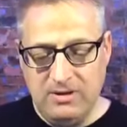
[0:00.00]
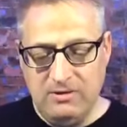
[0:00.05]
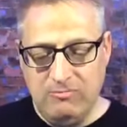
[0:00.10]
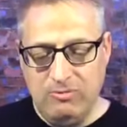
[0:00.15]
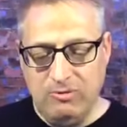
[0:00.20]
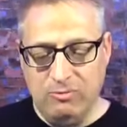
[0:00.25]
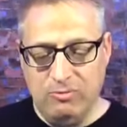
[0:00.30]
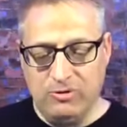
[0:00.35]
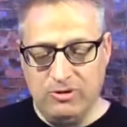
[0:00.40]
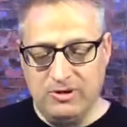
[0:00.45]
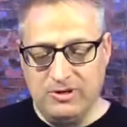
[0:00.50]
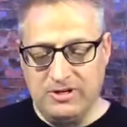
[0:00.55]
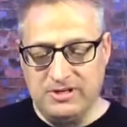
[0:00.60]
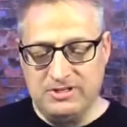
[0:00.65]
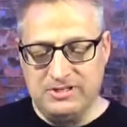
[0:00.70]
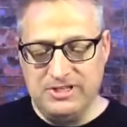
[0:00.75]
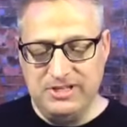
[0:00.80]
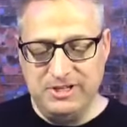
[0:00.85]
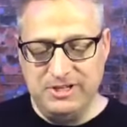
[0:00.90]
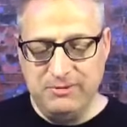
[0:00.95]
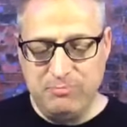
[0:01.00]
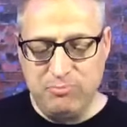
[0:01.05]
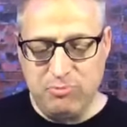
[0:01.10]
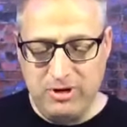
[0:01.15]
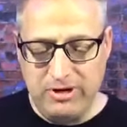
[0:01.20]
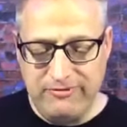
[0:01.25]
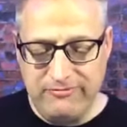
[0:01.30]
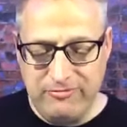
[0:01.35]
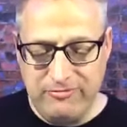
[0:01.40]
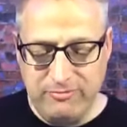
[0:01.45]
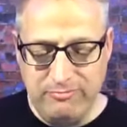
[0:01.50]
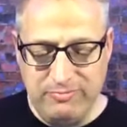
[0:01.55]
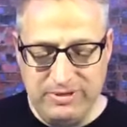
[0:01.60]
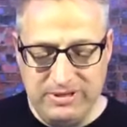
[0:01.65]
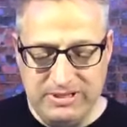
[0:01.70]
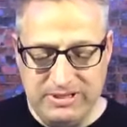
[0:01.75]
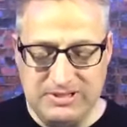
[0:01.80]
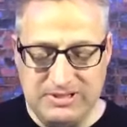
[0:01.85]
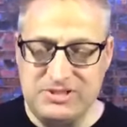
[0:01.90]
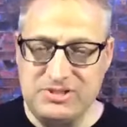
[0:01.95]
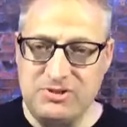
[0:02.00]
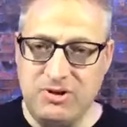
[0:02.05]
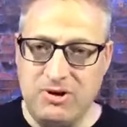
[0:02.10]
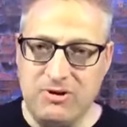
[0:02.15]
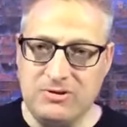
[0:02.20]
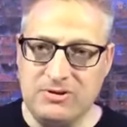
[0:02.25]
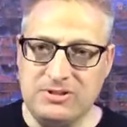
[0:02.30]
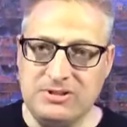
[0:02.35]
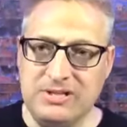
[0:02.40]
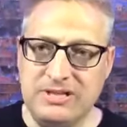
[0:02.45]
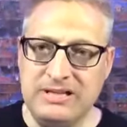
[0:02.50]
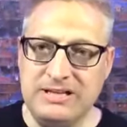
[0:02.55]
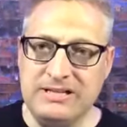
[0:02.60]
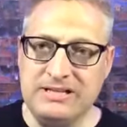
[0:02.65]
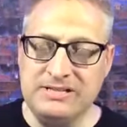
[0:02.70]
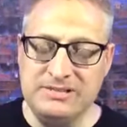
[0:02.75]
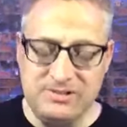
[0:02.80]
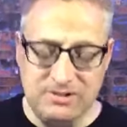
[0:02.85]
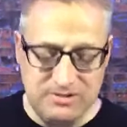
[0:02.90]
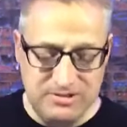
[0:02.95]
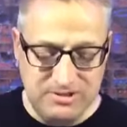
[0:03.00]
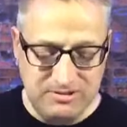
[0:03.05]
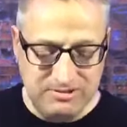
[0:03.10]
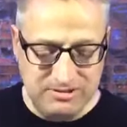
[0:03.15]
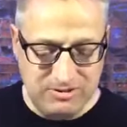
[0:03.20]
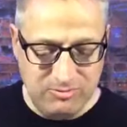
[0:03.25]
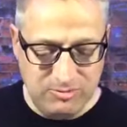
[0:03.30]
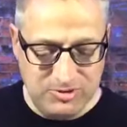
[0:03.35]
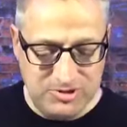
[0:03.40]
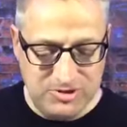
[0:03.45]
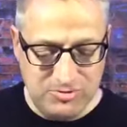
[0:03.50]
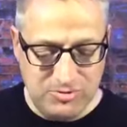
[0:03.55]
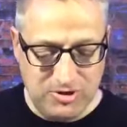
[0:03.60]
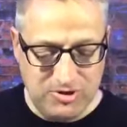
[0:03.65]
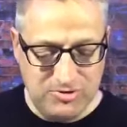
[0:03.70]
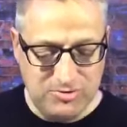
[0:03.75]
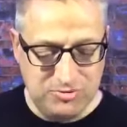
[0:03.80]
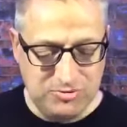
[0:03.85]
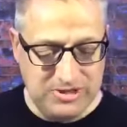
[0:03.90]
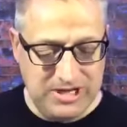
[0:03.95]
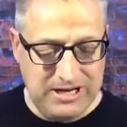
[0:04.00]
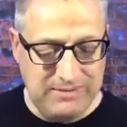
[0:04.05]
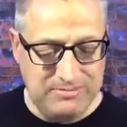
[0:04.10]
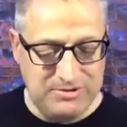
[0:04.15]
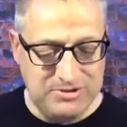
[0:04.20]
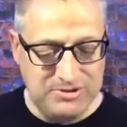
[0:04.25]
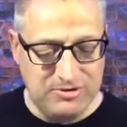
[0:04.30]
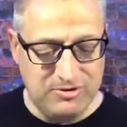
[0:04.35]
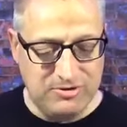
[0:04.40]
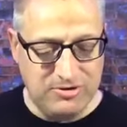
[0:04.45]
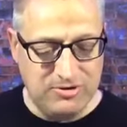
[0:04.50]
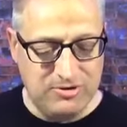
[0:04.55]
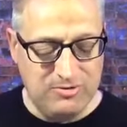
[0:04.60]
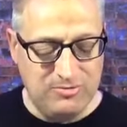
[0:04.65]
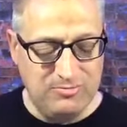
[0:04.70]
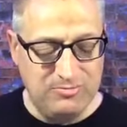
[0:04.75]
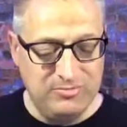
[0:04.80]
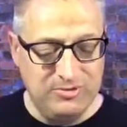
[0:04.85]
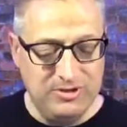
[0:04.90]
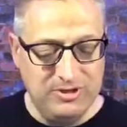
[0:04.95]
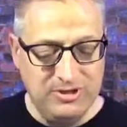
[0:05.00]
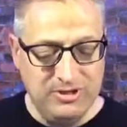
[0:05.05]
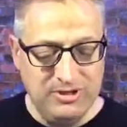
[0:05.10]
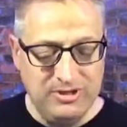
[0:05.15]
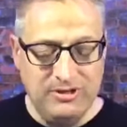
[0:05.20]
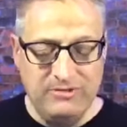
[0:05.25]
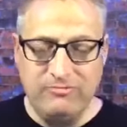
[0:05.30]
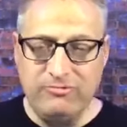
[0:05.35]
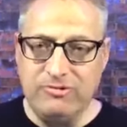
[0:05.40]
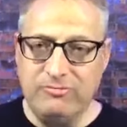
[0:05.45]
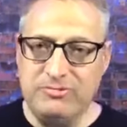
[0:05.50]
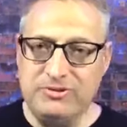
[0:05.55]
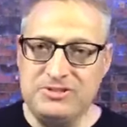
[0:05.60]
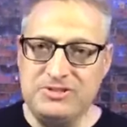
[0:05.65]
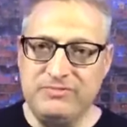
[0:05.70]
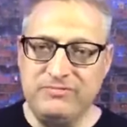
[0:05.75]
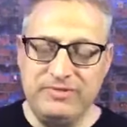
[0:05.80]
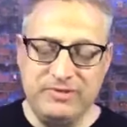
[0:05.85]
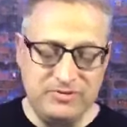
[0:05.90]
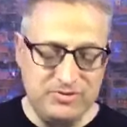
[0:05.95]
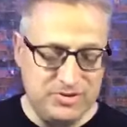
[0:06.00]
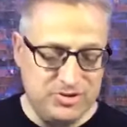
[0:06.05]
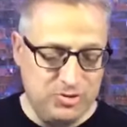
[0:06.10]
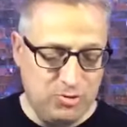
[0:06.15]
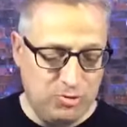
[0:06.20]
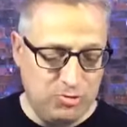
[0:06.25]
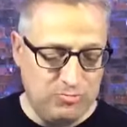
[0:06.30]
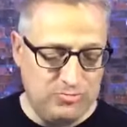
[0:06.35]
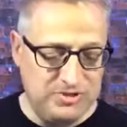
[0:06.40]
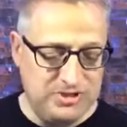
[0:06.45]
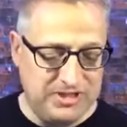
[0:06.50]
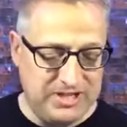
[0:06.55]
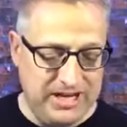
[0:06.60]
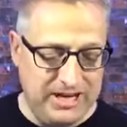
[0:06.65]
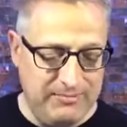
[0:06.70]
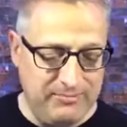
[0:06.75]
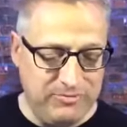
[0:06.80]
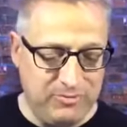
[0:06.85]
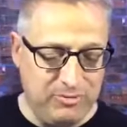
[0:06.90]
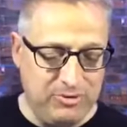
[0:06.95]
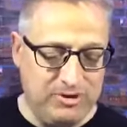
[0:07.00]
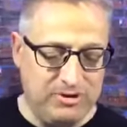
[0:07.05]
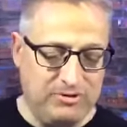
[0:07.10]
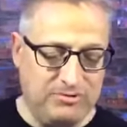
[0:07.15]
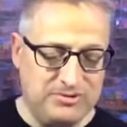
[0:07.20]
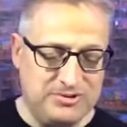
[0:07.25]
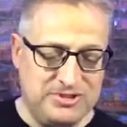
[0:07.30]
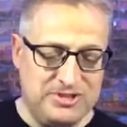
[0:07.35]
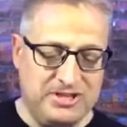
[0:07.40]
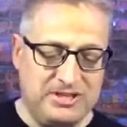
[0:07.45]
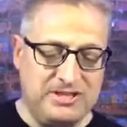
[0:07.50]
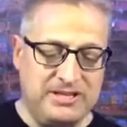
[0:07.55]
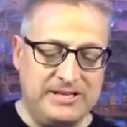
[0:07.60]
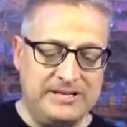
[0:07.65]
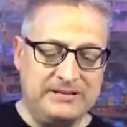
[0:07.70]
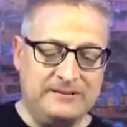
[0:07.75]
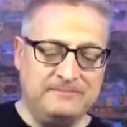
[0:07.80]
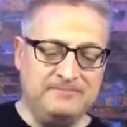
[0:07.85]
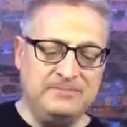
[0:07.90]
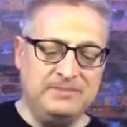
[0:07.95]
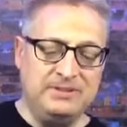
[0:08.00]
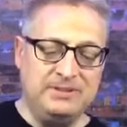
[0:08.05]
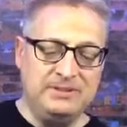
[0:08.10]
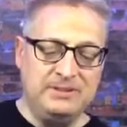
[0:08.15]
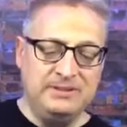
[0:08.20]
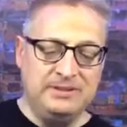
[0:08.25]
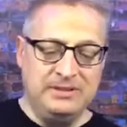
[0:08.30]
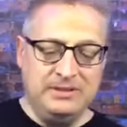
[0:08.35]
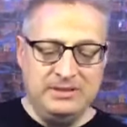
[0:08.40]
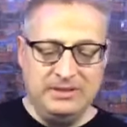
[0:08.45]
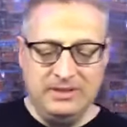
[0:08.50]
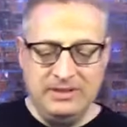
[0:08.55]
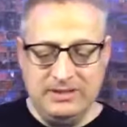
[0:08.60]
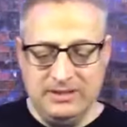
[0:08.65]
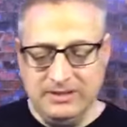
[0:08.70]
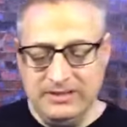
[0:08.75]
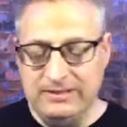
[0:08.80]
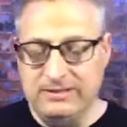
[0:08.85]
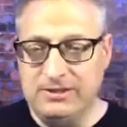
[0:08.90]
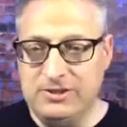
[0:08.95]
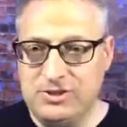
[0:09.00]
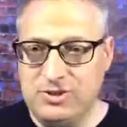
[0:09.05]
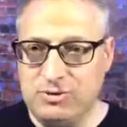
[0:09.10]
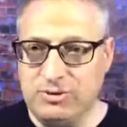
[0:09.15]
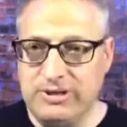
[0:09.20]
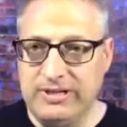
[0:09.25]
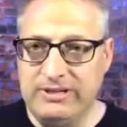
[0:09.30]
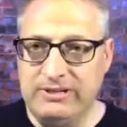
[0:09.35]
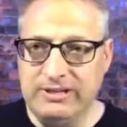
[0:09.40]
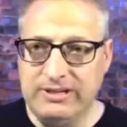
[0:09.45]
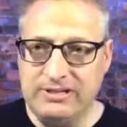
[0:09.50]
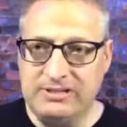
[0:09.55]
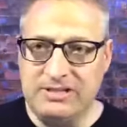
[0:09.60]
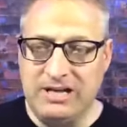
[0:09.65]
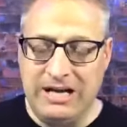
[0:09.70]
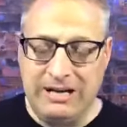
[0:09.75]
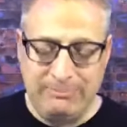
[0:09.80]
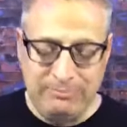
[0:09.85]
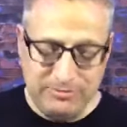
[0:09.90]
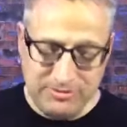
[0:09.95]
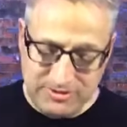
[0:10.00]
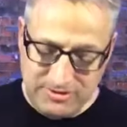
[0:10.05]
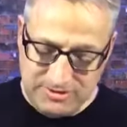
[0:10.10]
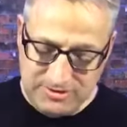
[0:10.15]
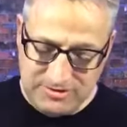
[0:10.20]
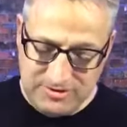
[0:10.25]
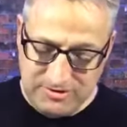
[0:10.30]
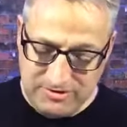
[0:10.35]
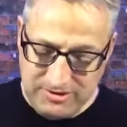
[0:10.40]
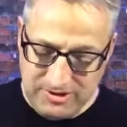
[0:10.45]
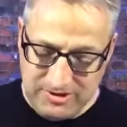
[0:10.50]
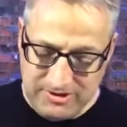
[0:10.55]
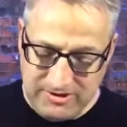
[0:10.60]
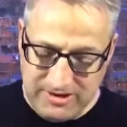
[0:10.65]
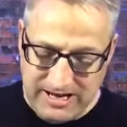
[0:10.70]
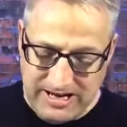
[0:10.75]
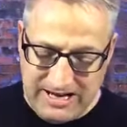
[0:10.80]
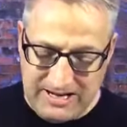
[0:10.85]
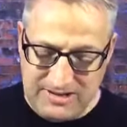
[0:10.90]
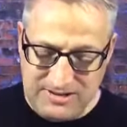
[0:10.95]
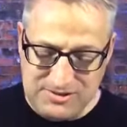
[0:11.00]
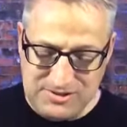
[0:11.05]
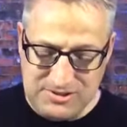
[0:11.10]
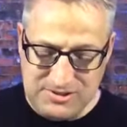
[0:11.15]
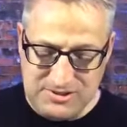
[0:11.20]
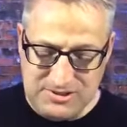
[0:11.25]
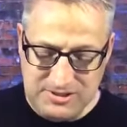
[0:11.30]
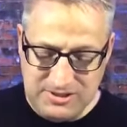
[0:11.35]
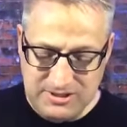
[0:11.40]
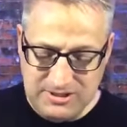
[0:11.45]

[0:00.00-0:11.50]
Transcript: We want to continue to pray for Ben and Star today as they're dealing with structural damage to their home from the severe storms that came through here on Sunday, uh, the tree that toppled onto their house.